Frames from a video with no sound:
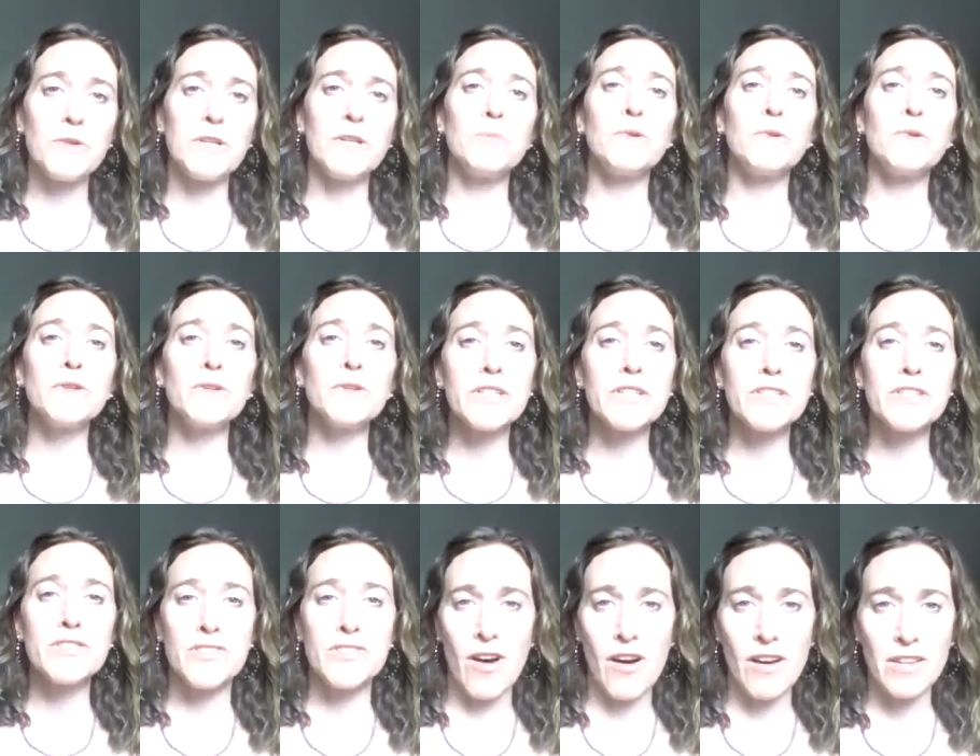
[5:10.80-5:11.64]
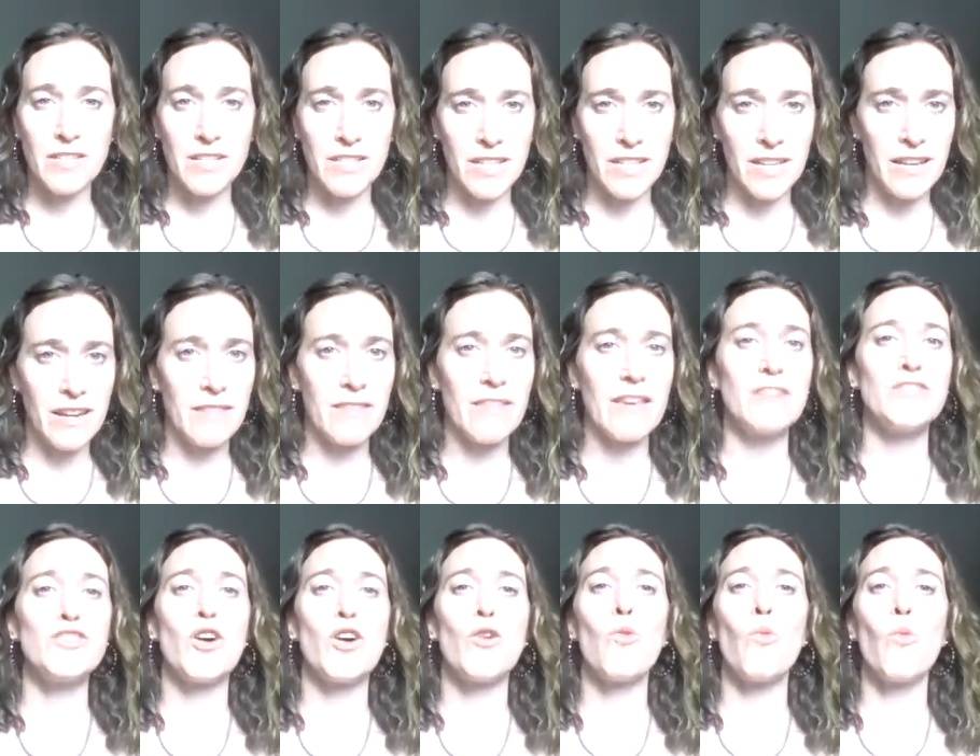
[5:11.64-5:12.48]
people are exhausted and they
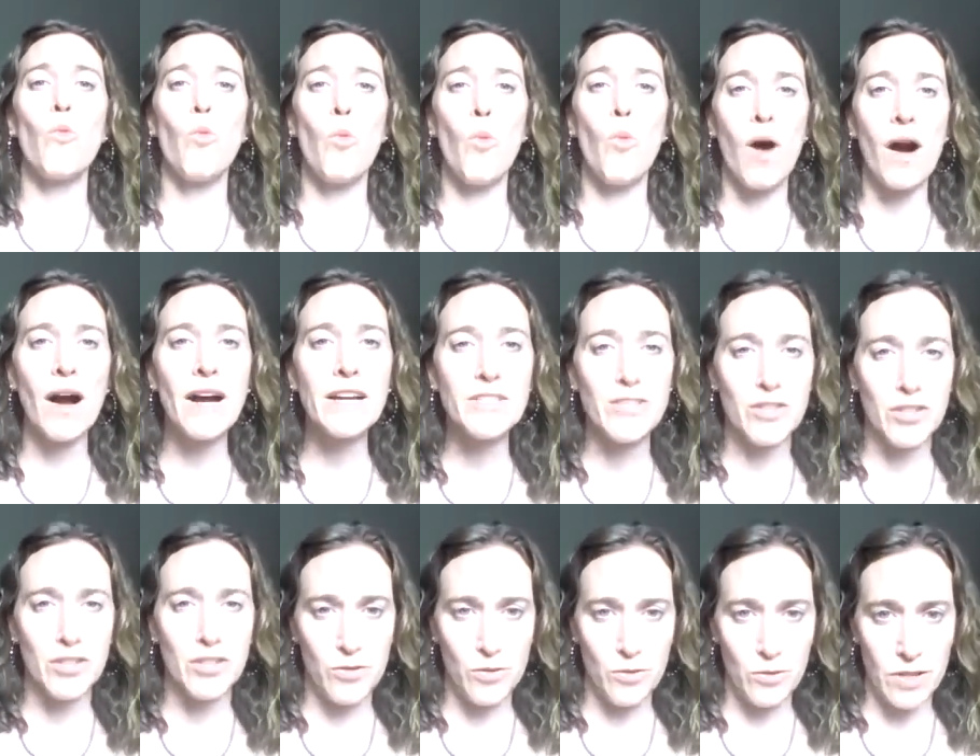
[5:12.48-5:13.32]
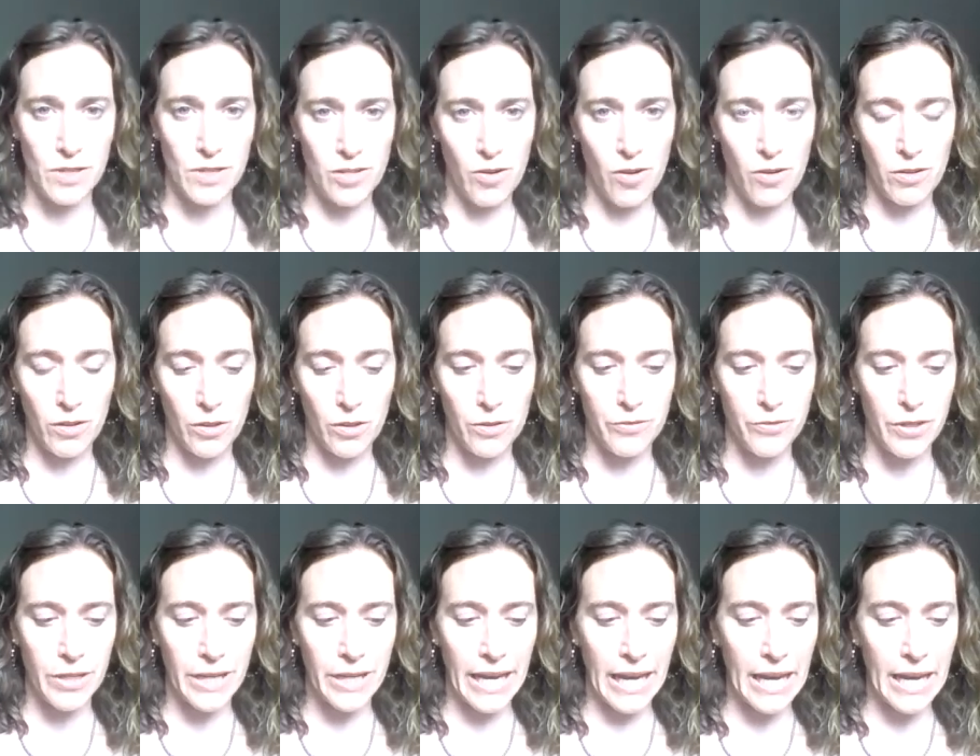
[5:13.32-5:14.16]
don't want to do this all
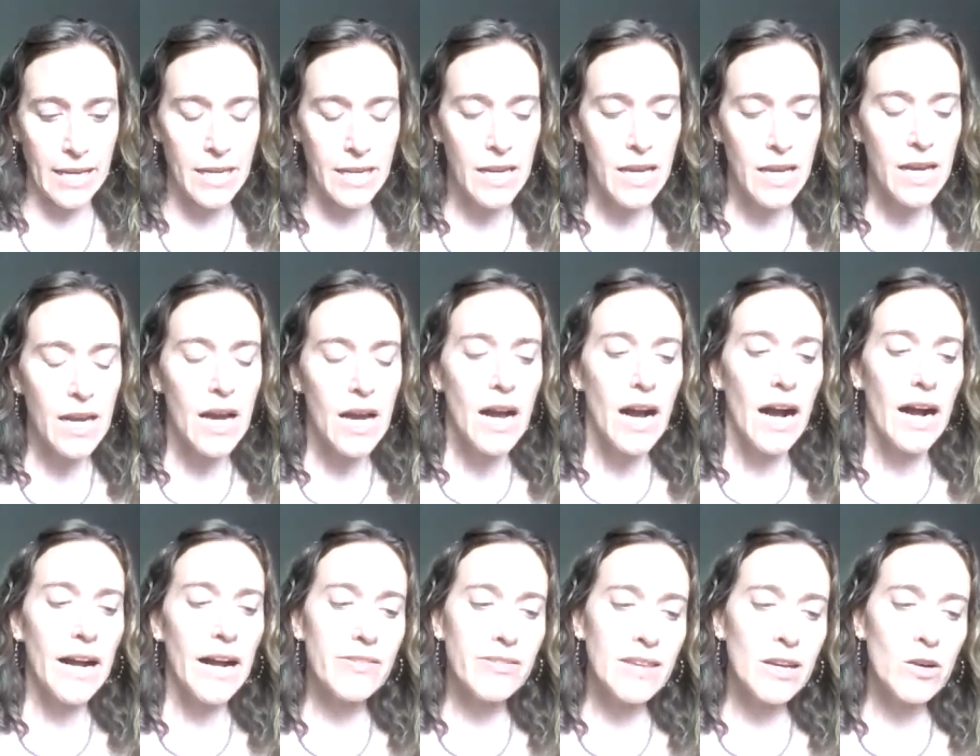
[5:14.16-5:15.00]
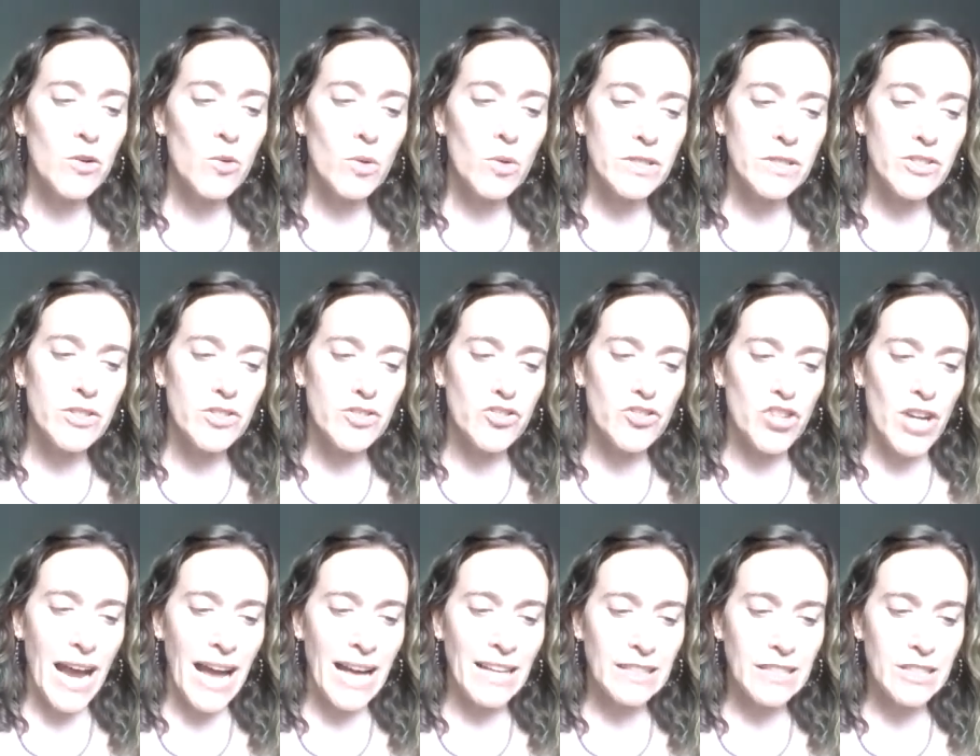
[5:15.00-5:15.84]
over again. I think what's
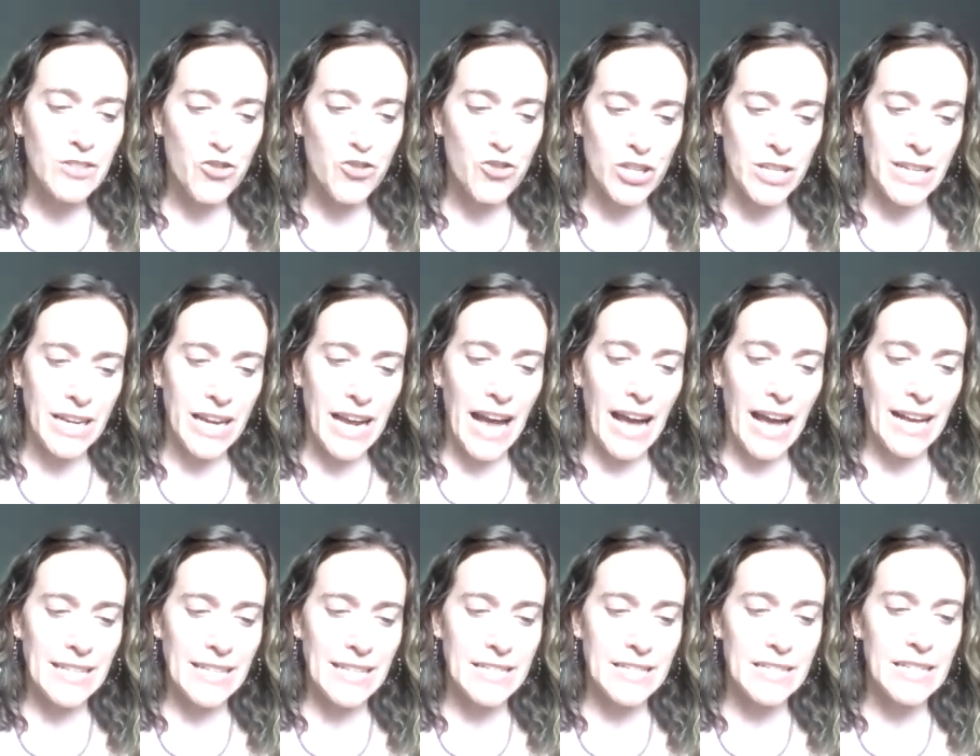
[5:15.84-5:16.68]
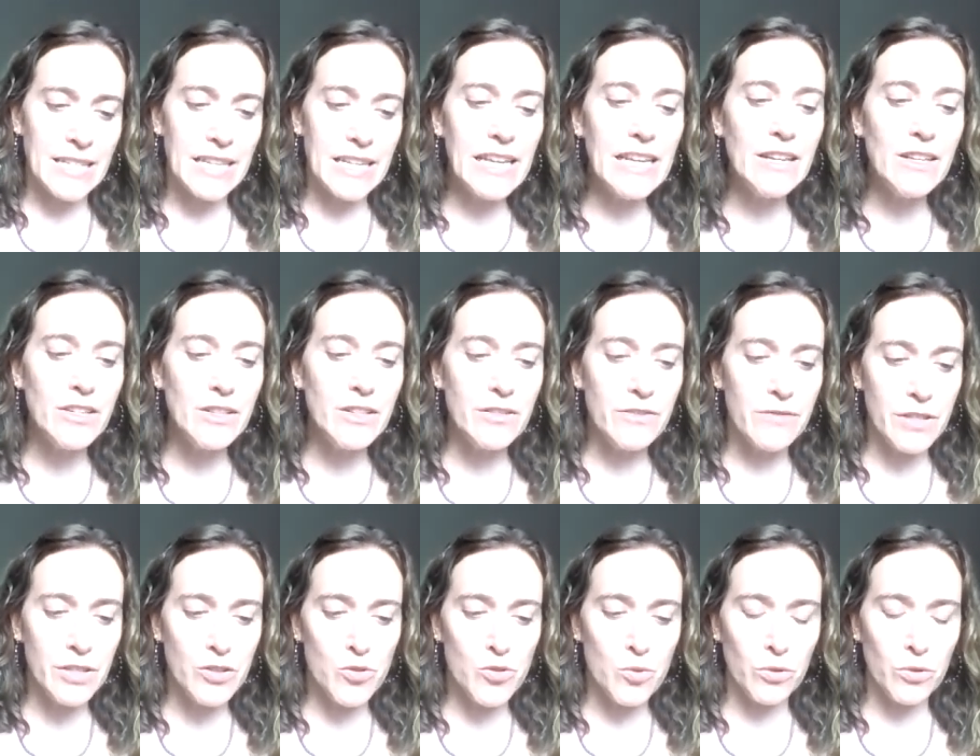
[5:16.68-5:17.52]
challenging as an
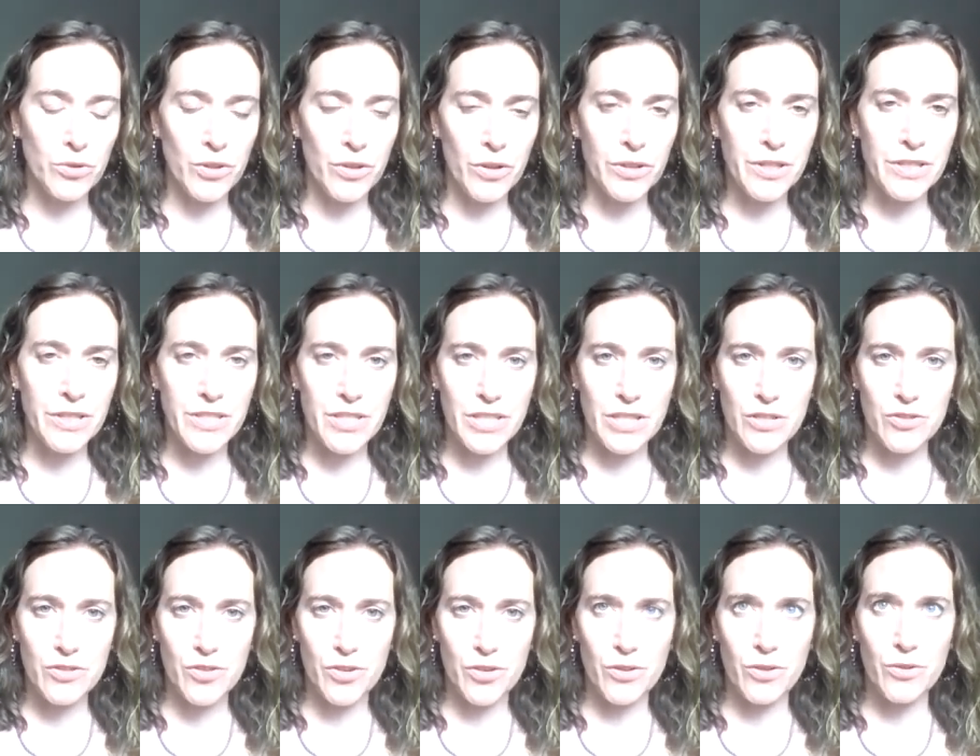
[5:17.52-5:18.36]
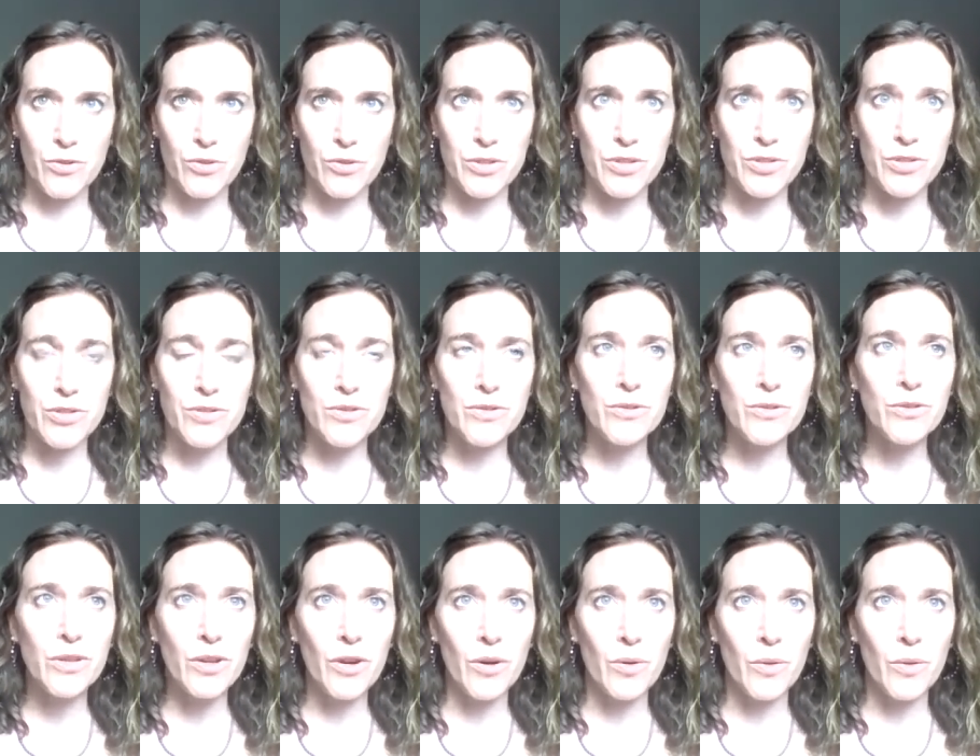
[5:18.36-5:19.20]
individual yoga teacher or
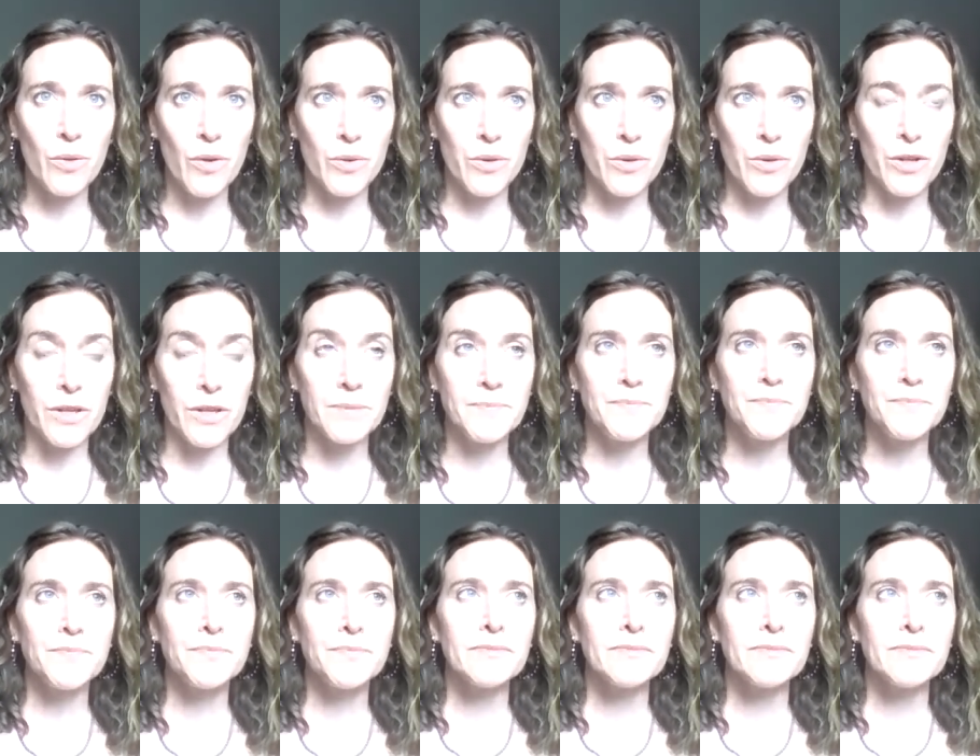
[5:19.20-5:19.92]
studio owner